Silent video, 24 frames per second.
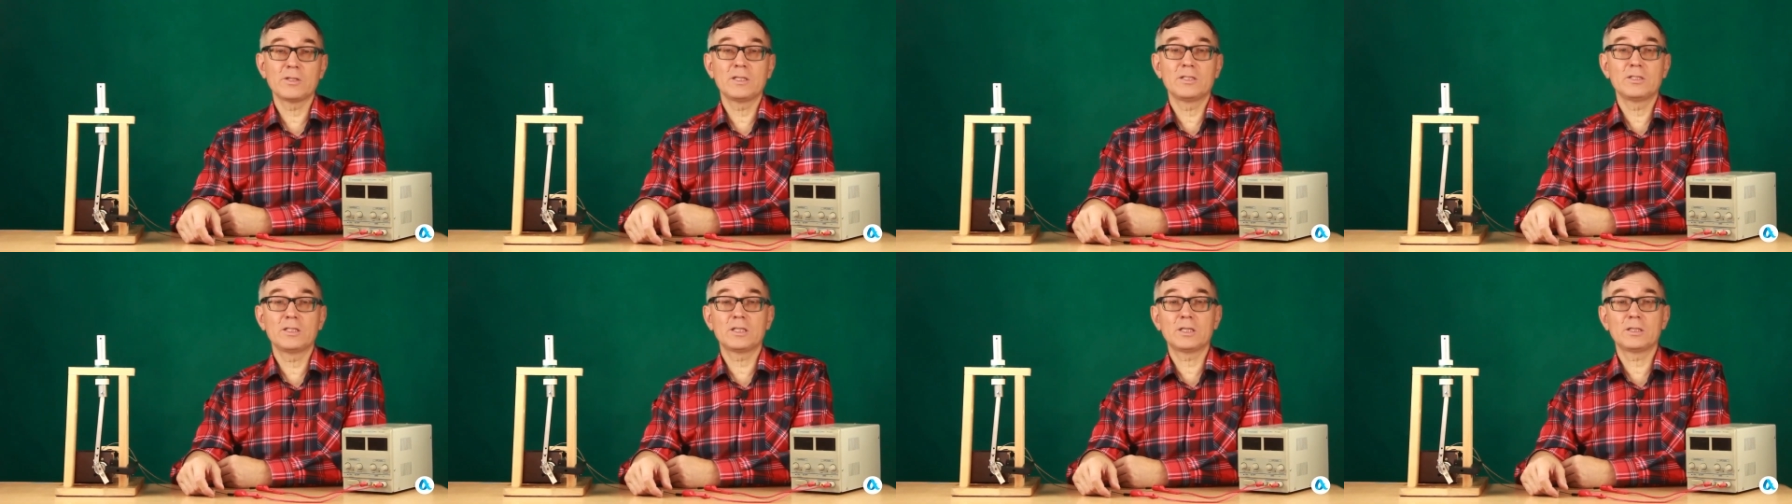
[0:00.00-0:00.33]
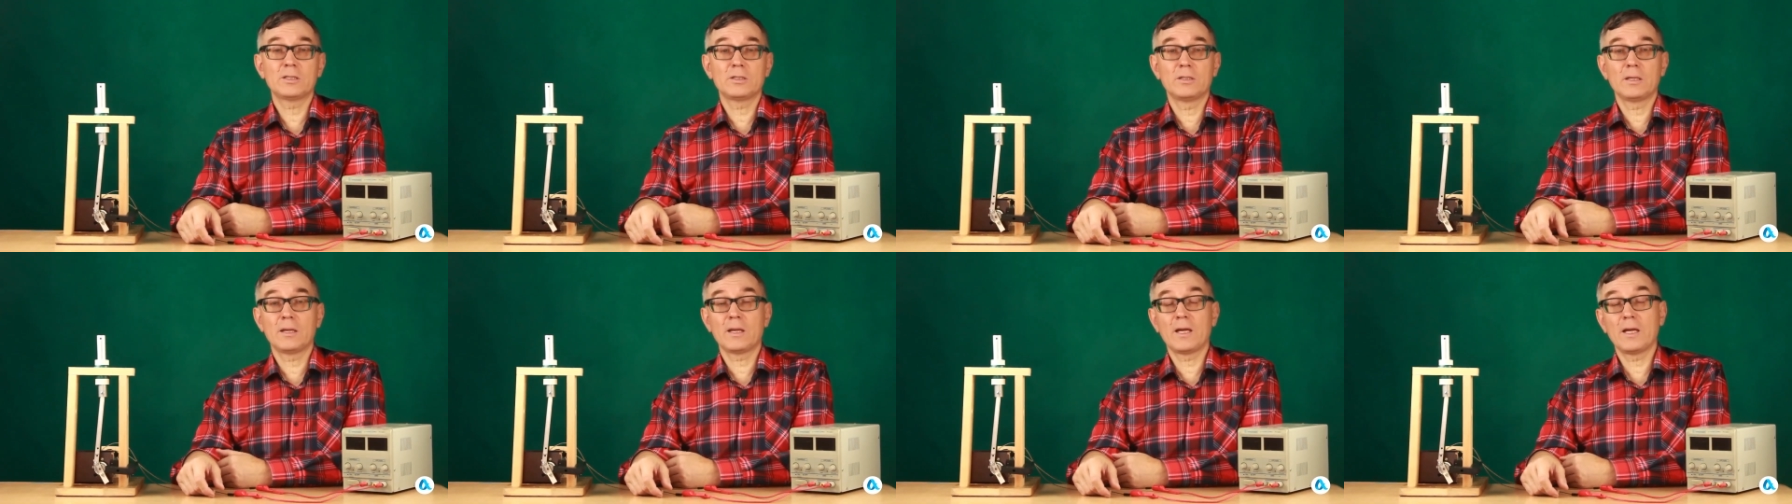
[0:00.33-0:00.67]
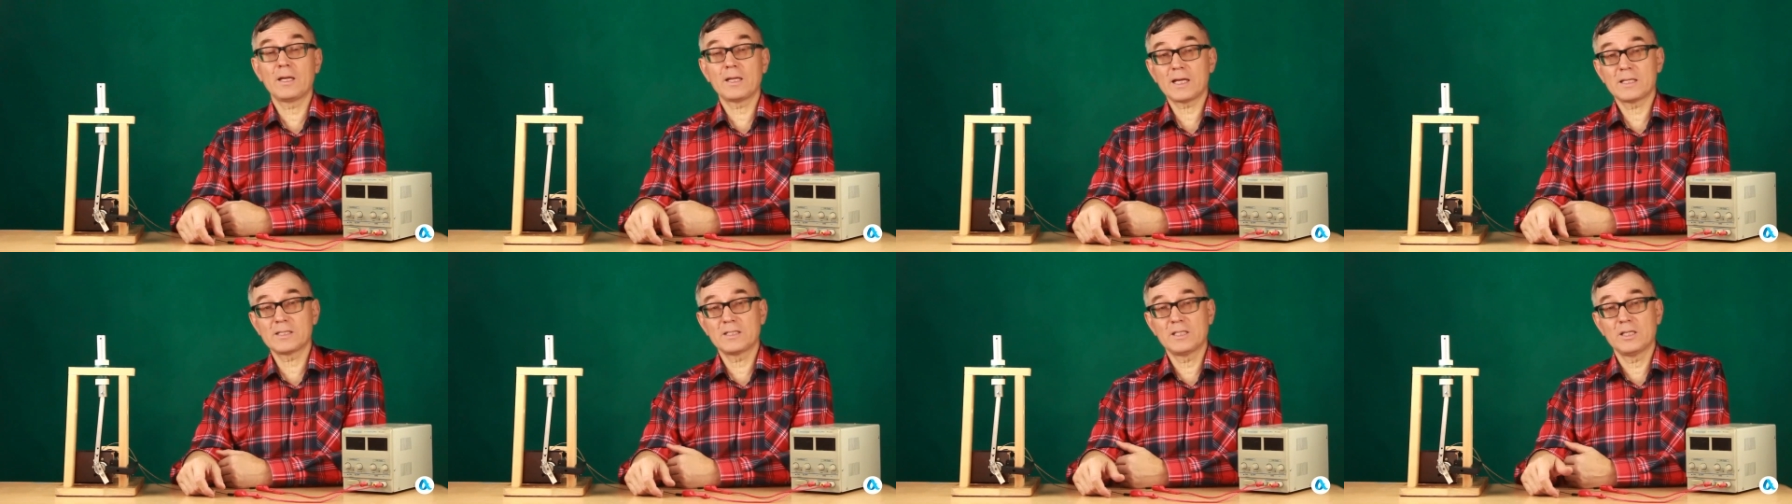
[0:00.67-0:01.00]
This is
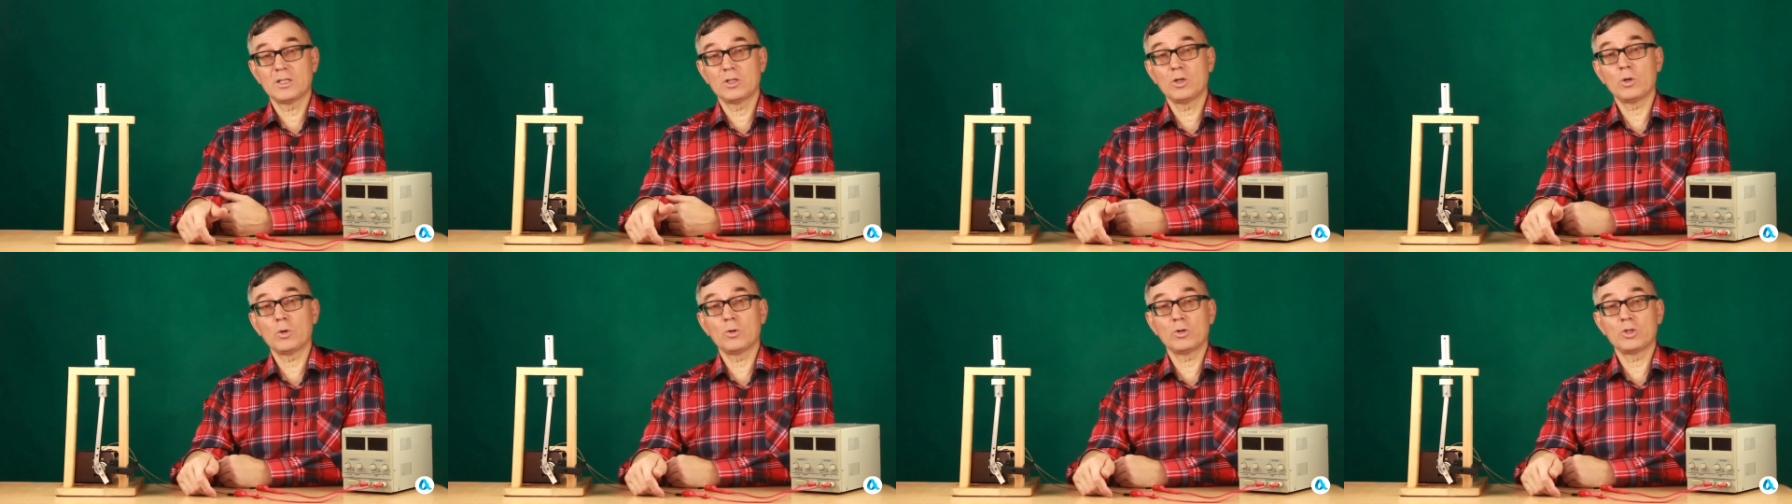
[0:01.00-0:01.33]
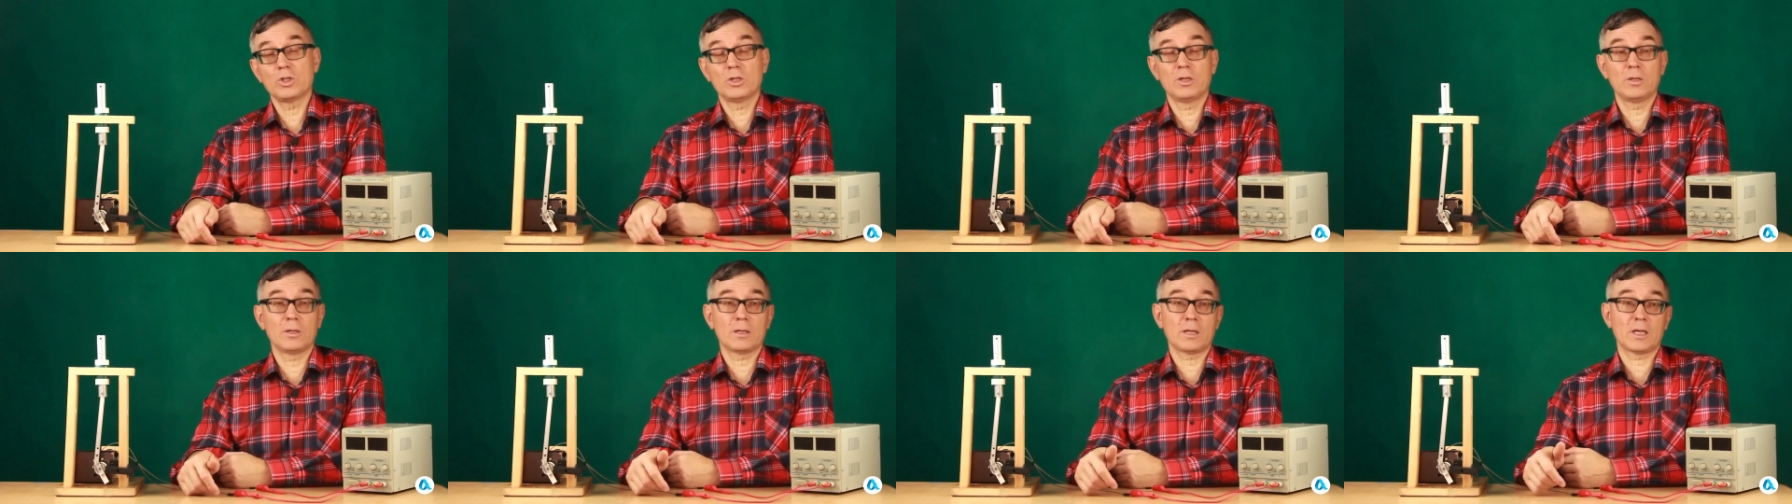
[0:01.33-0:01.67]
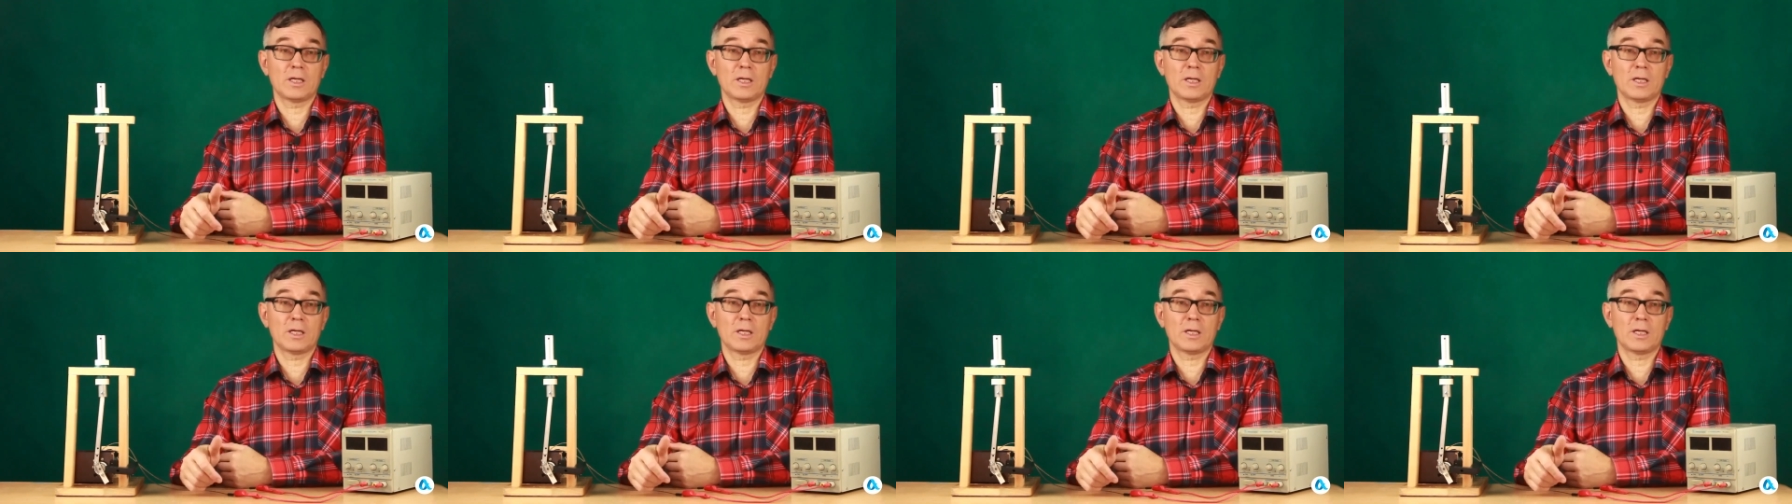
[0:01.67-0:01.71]
Alexei Kolchin,